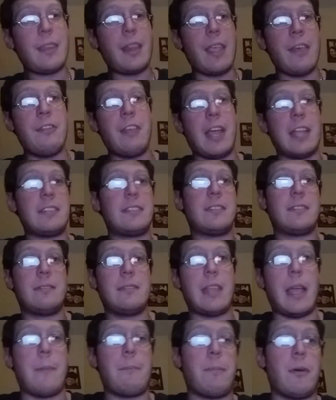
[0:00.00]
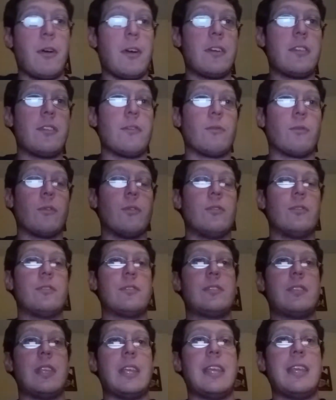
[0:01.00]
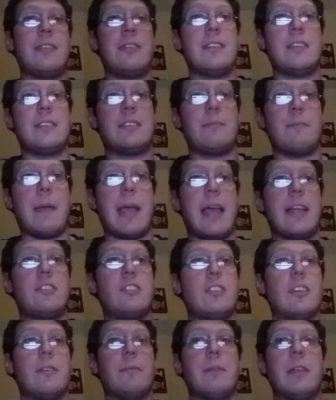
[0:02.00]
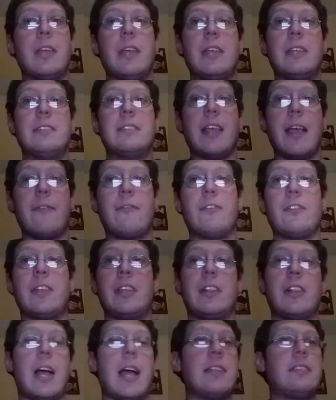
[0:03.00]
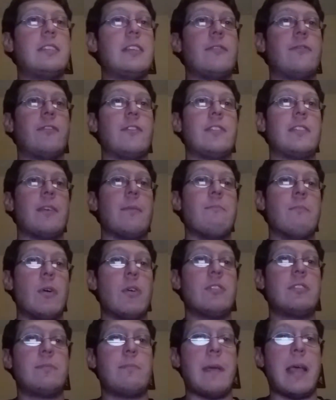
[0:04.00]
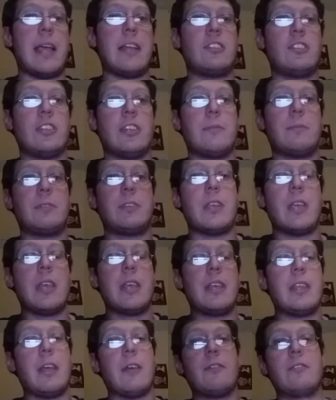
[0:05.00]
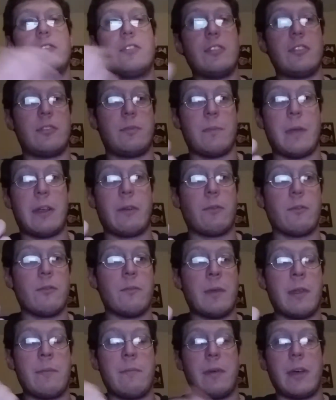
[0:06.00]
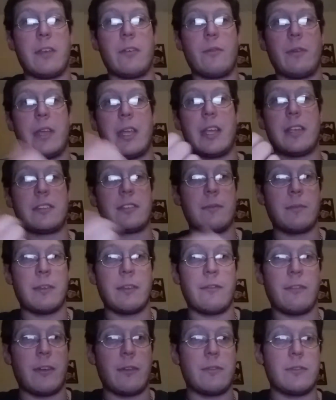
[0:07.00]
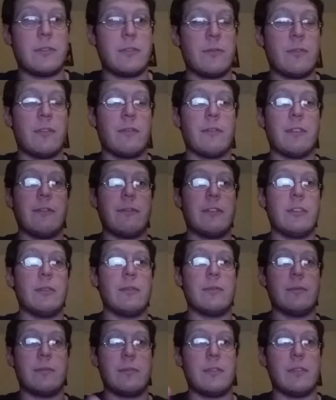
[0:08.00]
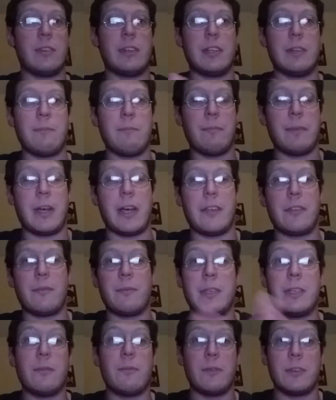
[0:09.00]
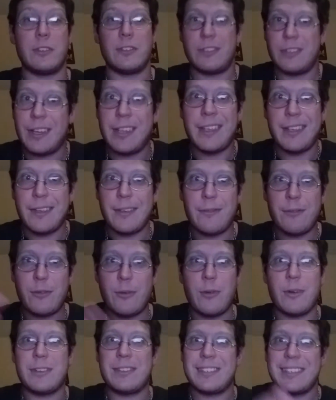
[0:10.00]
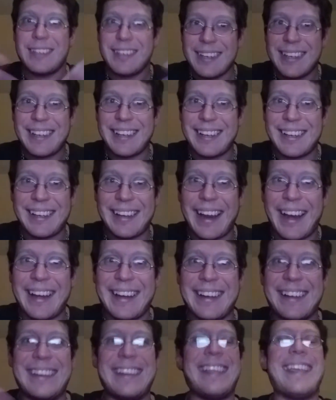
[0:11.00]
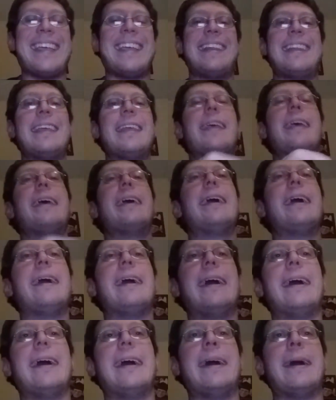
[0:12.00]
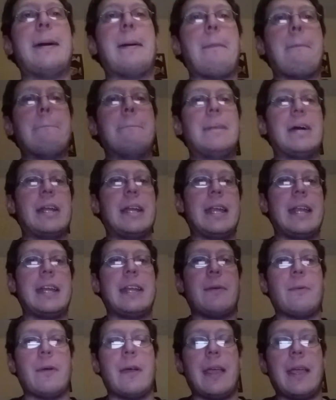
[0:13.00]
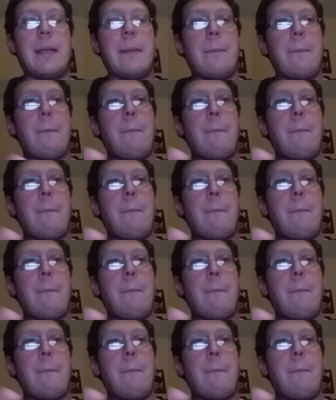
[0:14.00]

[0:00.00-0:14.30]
that part of the rules in this matchup. Definitely a lot different than most matchups. That was just my roommate, by the way, asking me if I was doing a review, so he didn't bother me, which, of course, kind of did. But anyway,